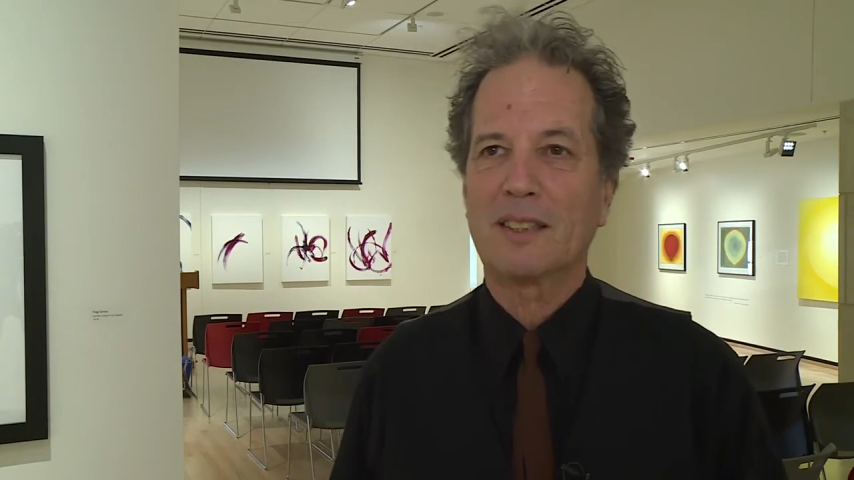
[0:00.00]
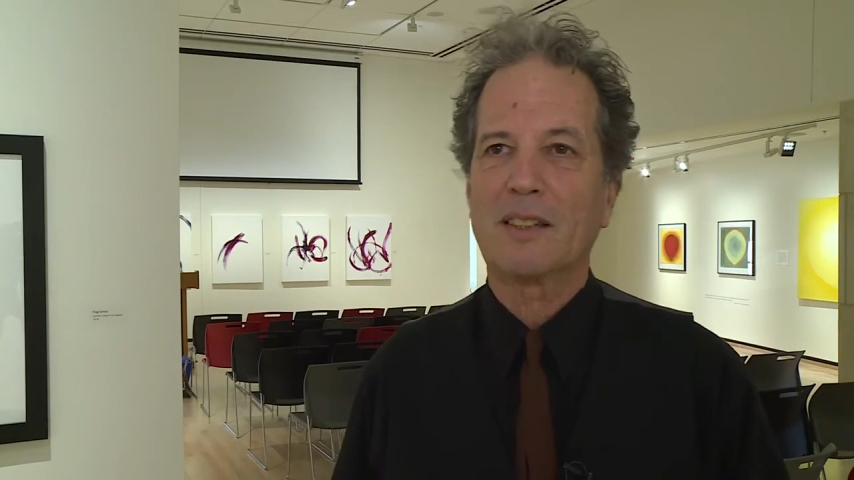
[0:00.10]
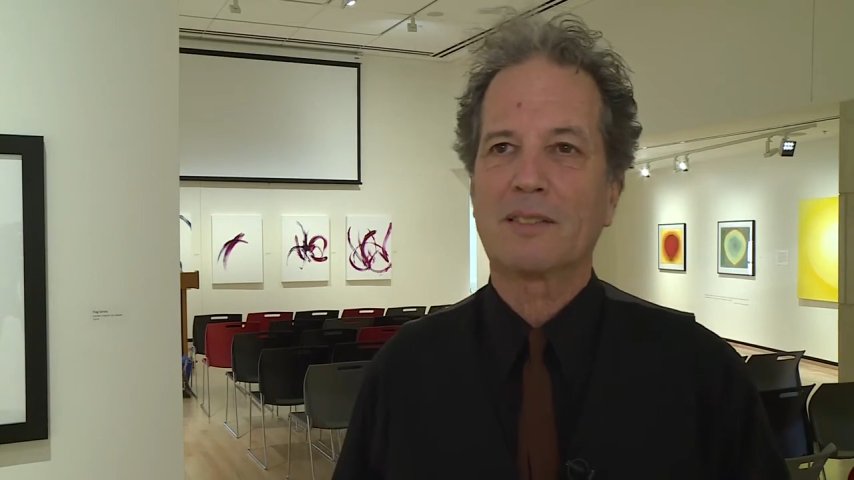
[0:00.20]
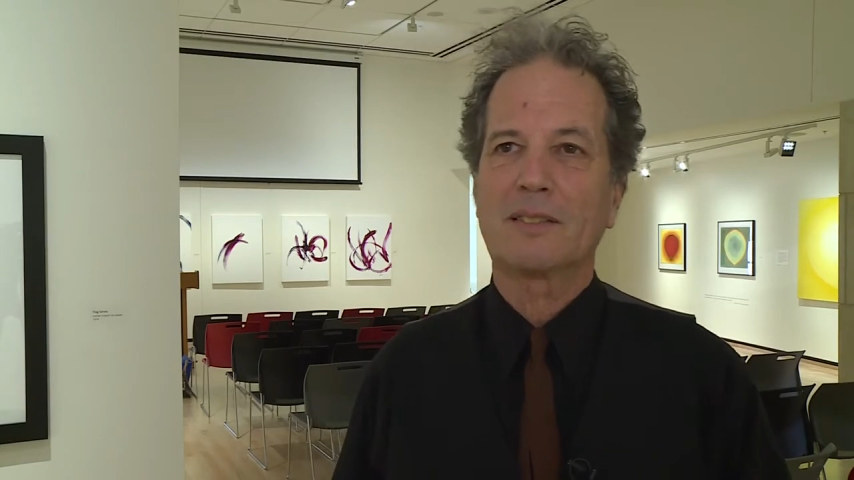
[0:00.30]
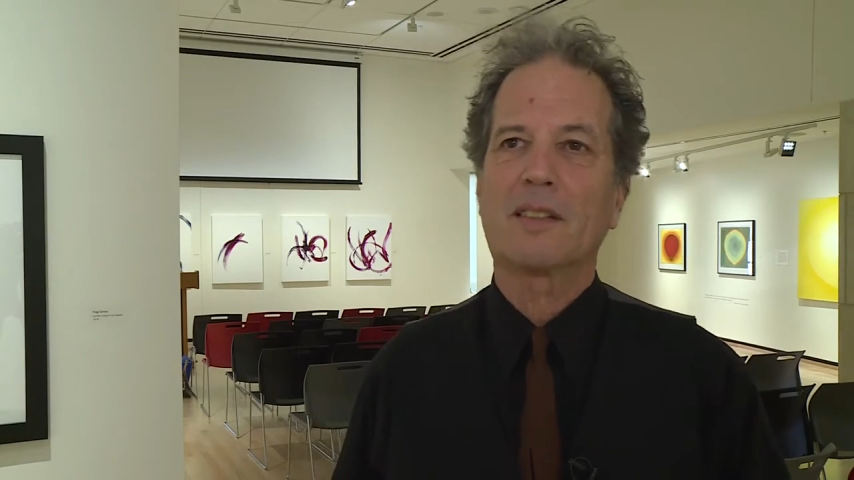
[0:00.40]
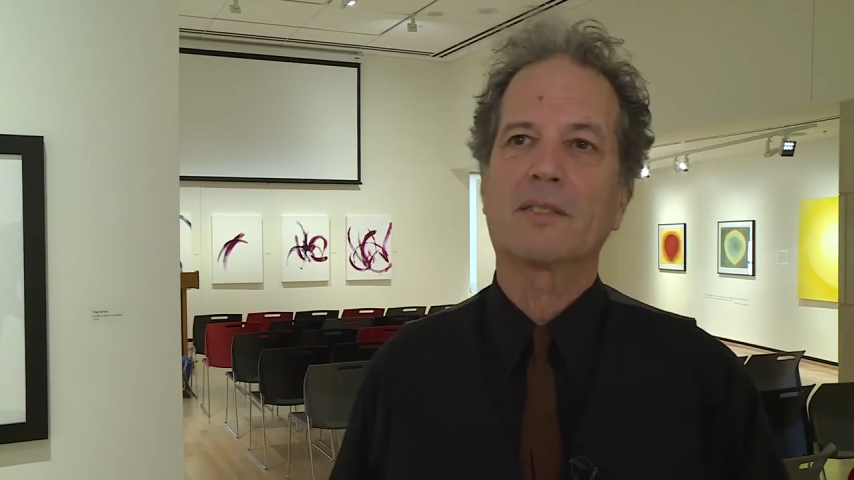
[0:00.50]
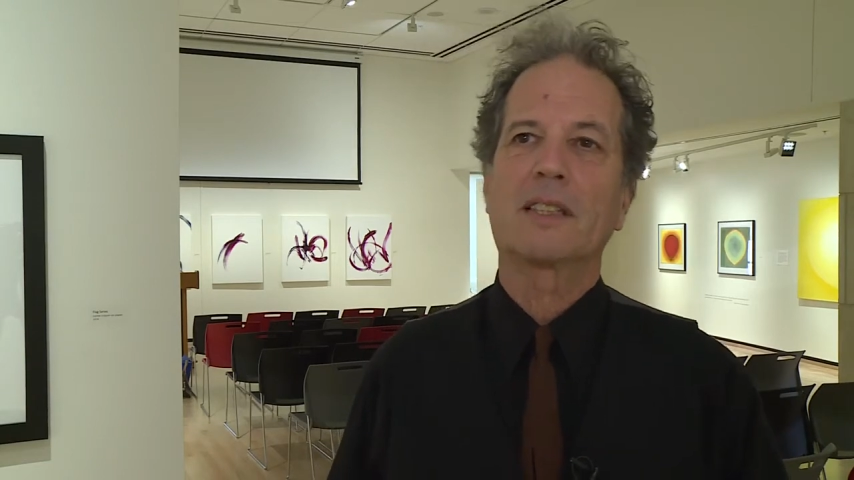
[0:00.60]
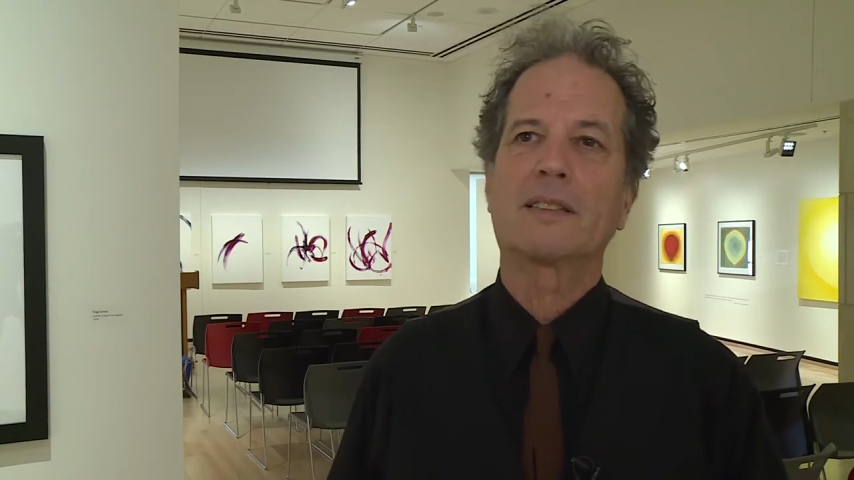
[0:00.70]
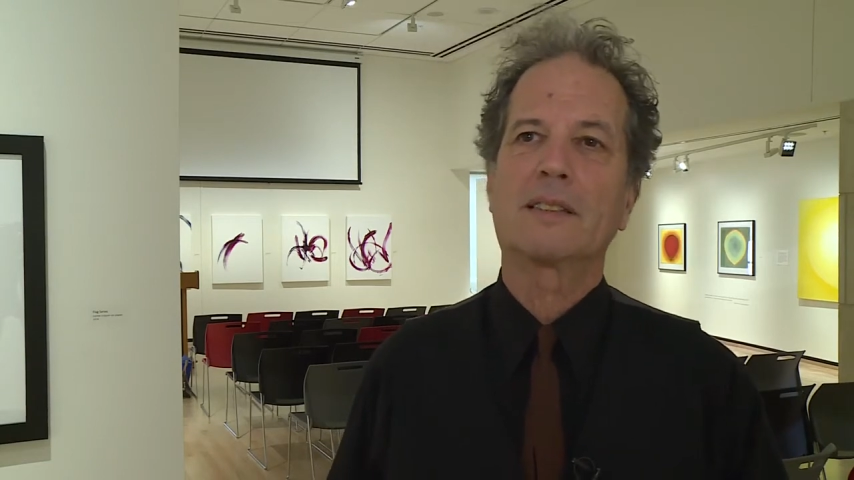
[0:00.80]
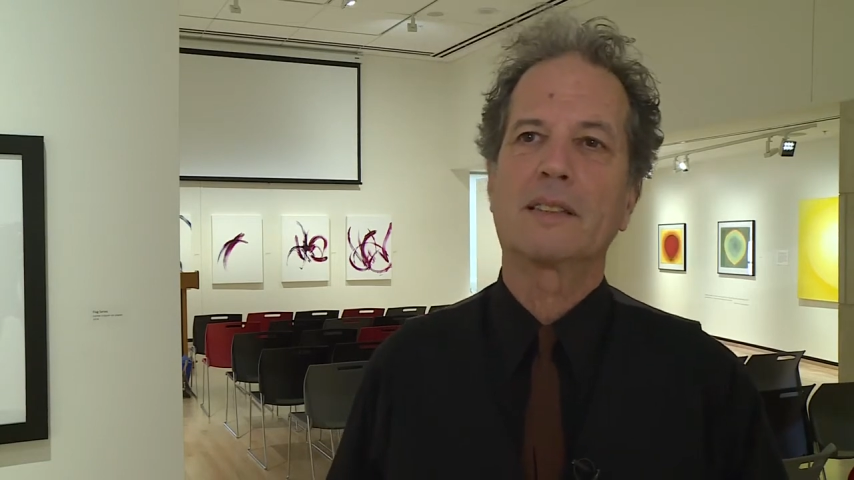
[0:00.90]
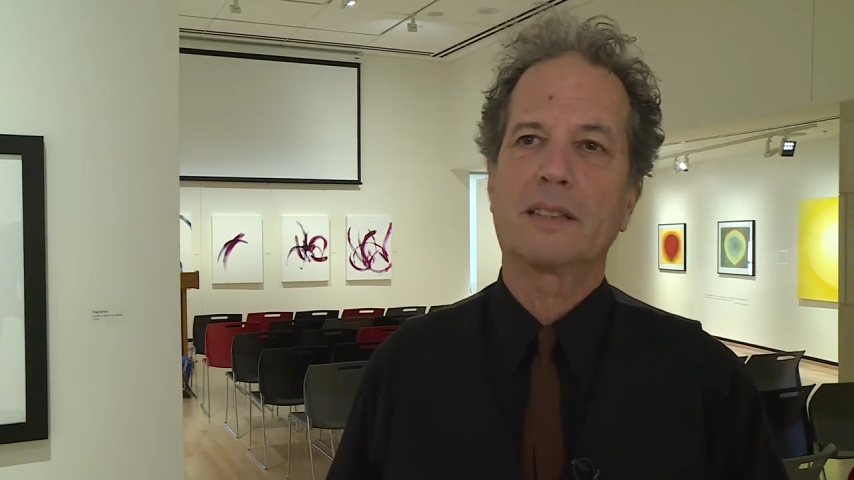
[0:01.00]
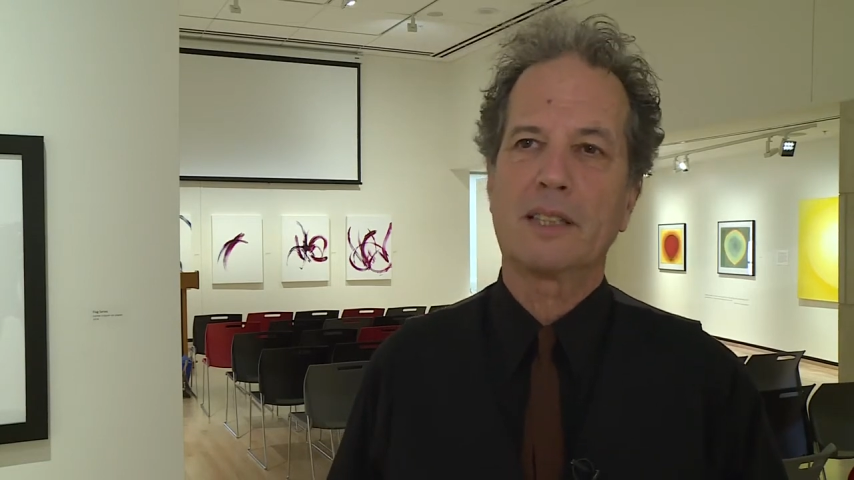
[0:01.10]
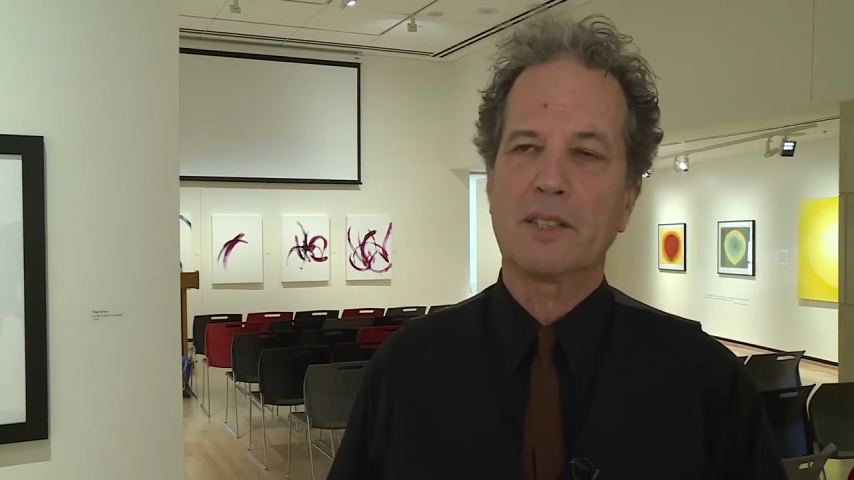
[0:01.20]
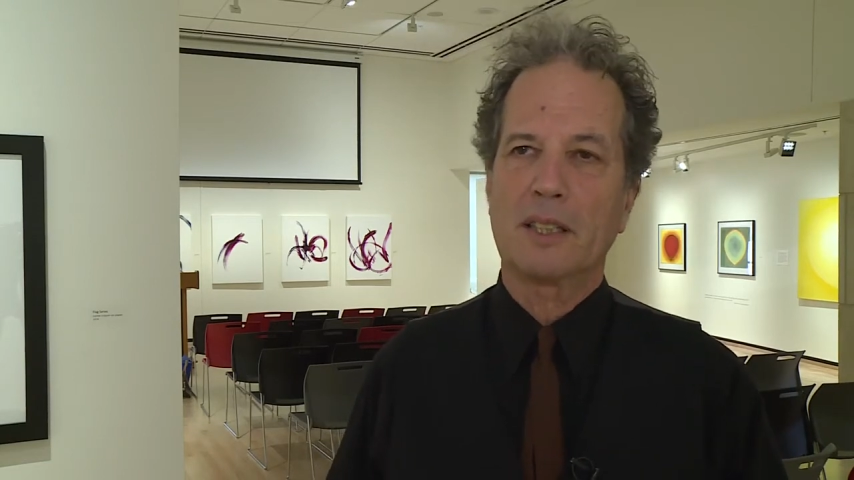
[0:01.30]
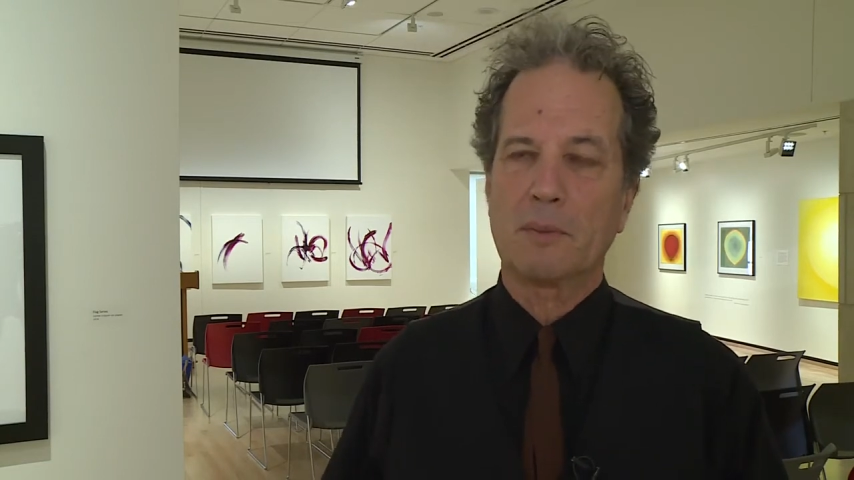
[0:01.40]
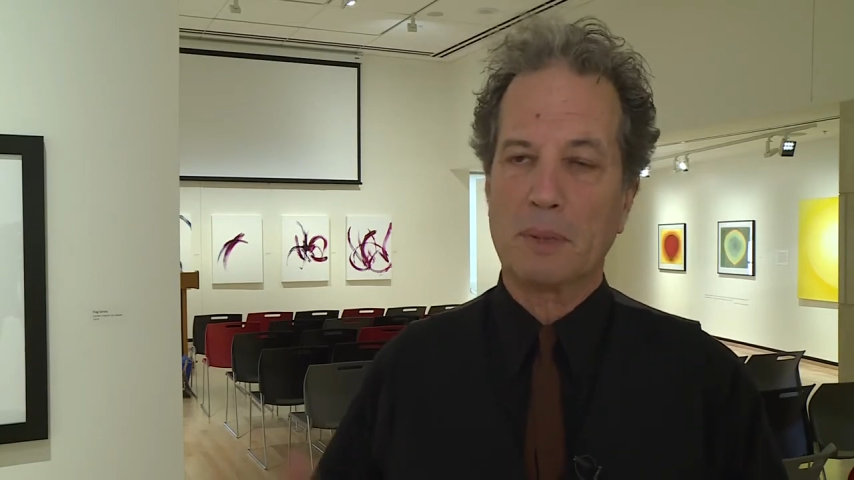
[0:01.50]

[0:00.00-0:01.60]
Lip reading: love teaching.